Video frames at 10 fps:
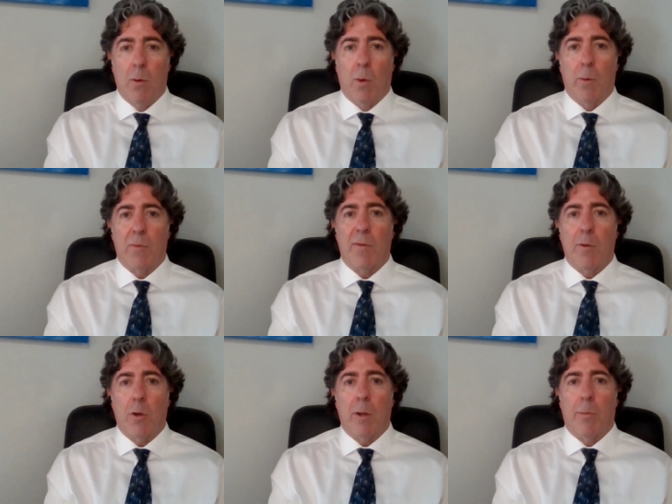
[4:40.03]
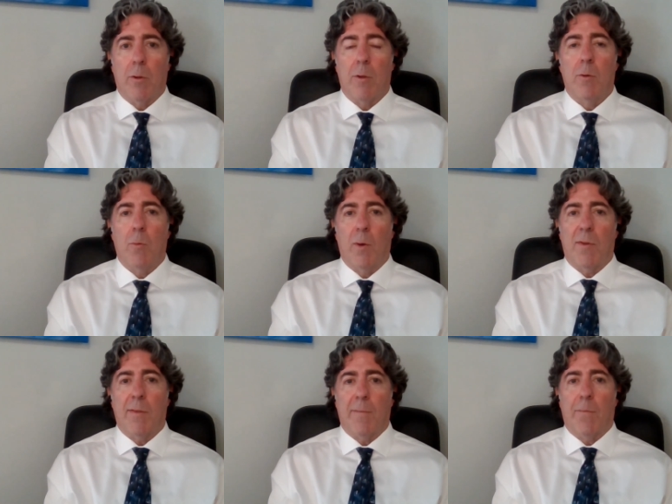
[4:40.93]
What was notable
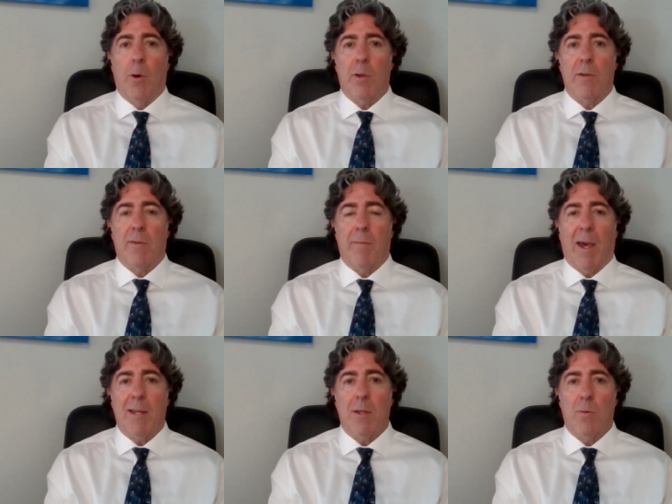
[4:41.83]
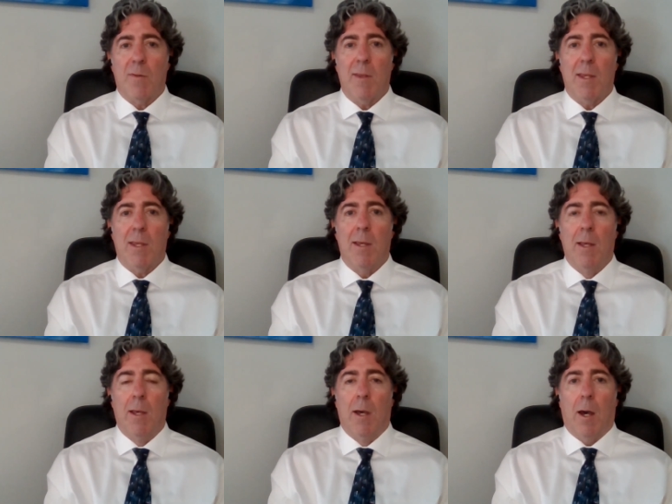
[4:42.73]
wasn't the focus of IDOC
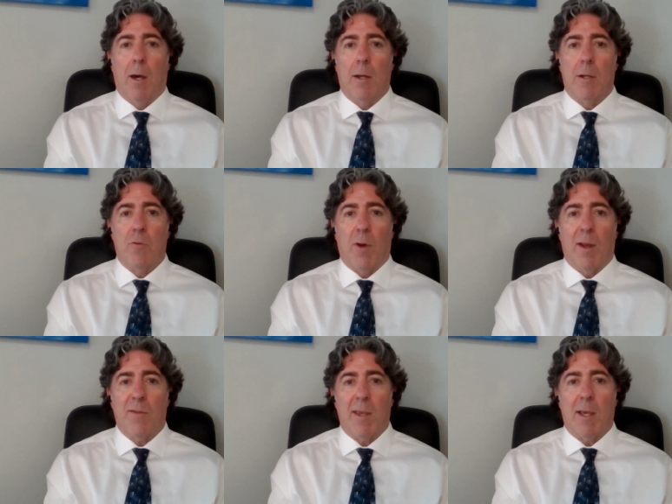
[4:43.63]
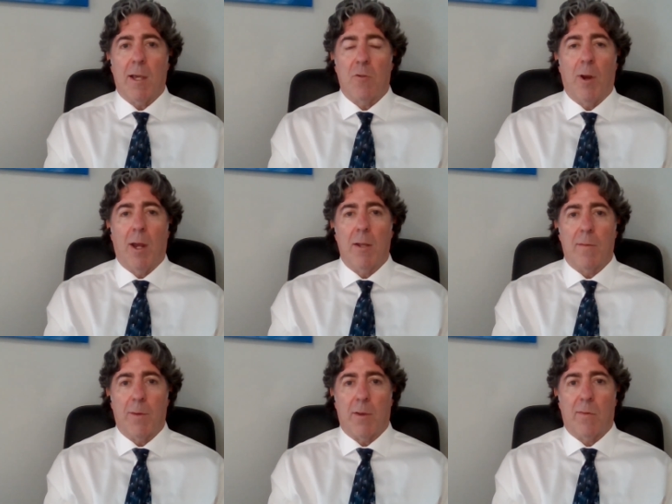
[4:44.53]
on addressing and trying
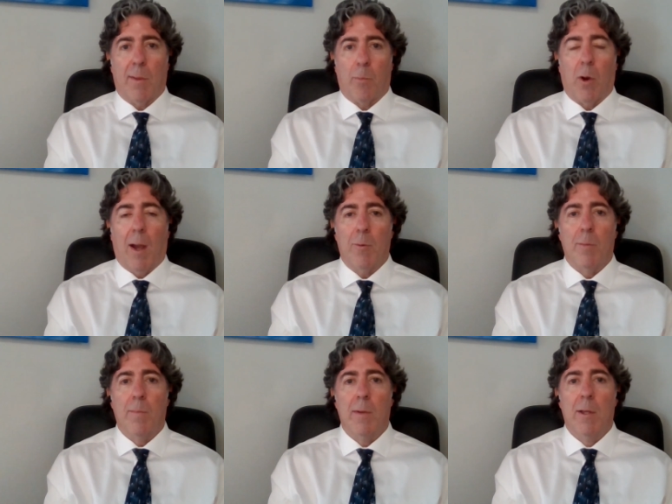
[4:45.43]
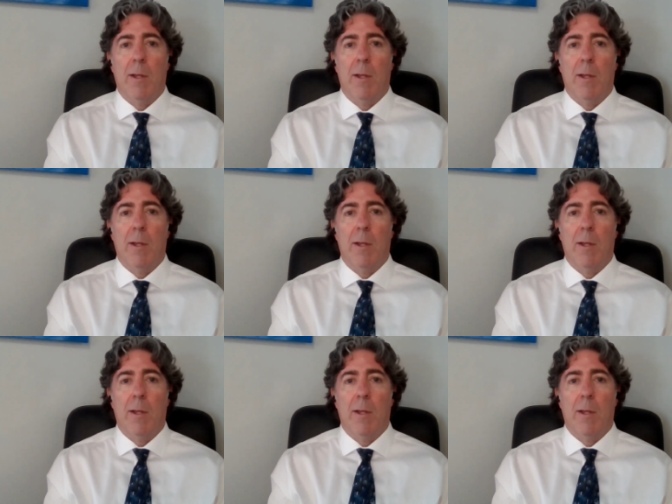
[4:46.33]
to fix the problem